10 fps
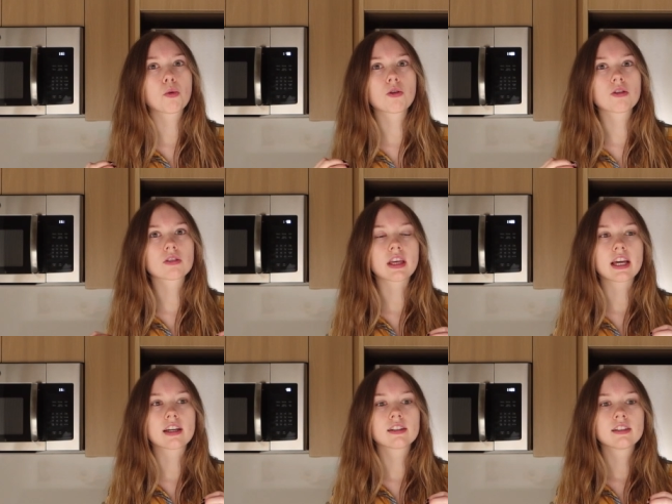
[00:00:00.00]
more
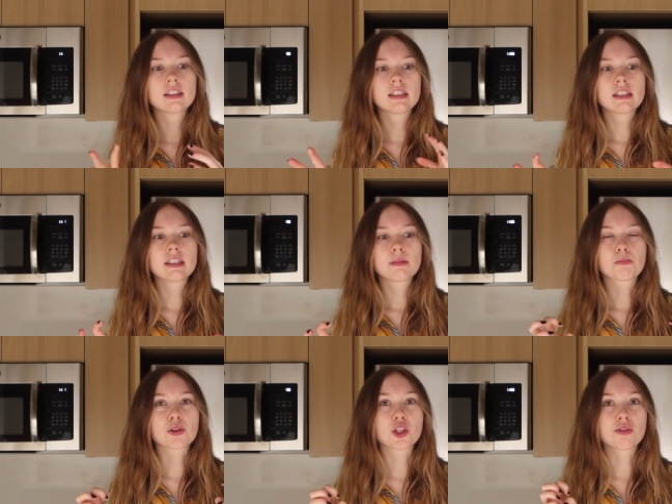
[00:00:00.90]
like
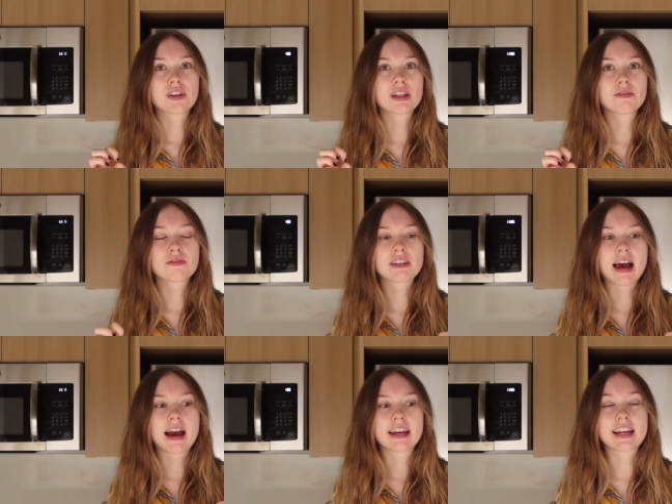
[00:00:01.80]
preservative
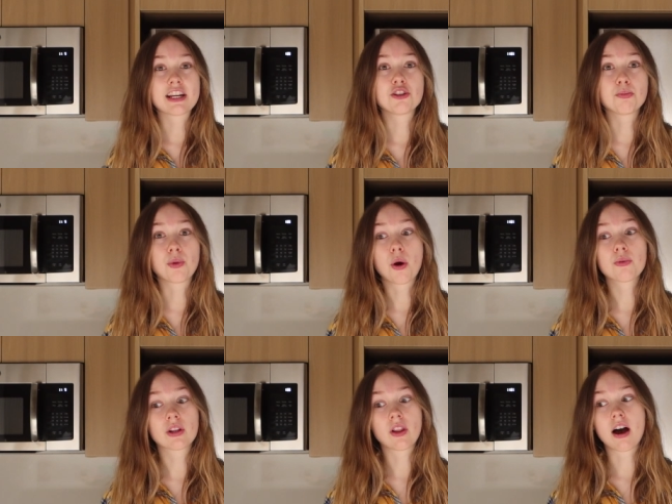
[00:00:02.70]
side and I do
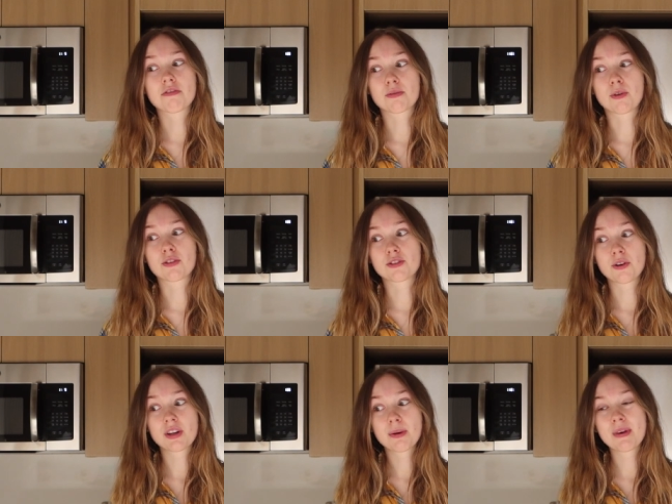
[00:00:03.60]
bloat a lot from all the
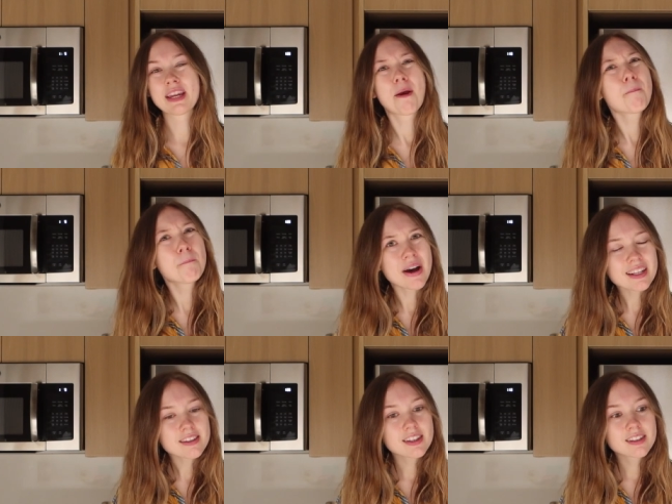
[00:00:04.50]
sodium in it,
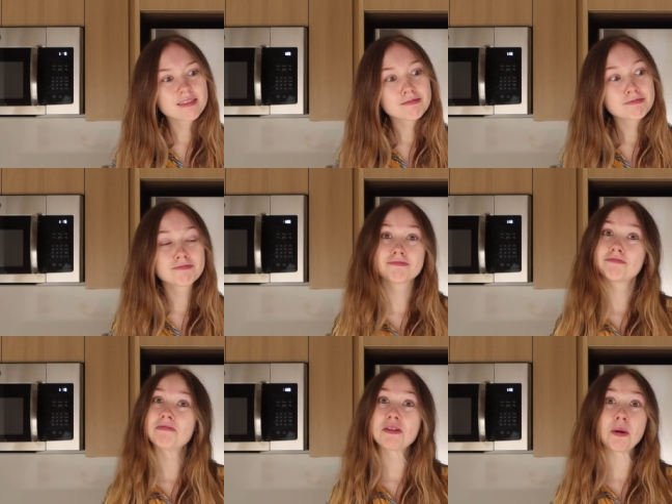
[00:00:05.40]
but
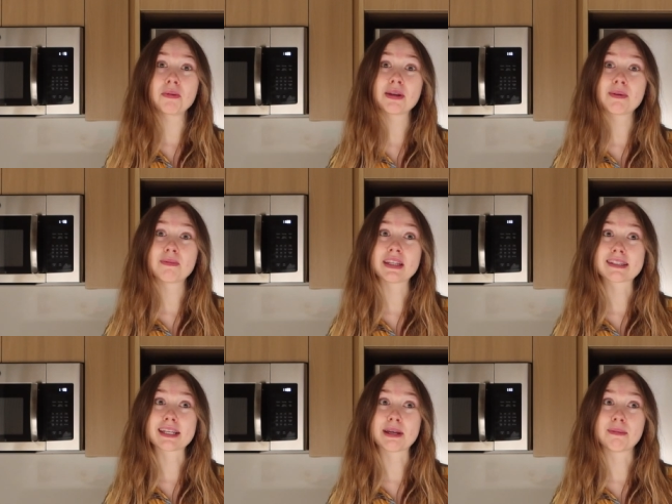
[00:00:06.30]
nobody but me
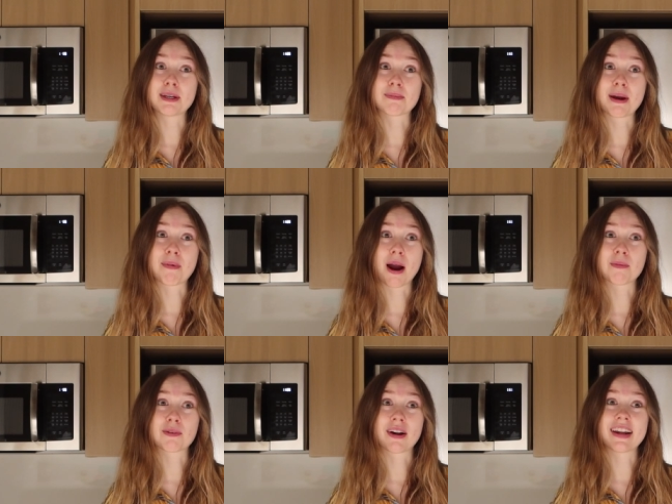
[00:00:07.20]
is seeing me in my
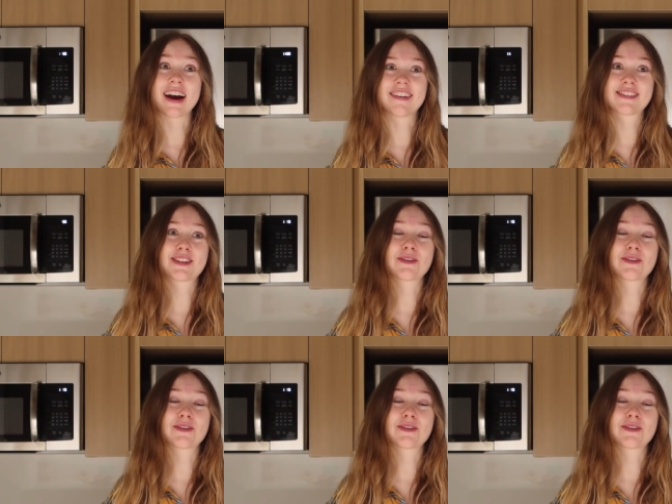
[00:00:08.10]
apartment right now,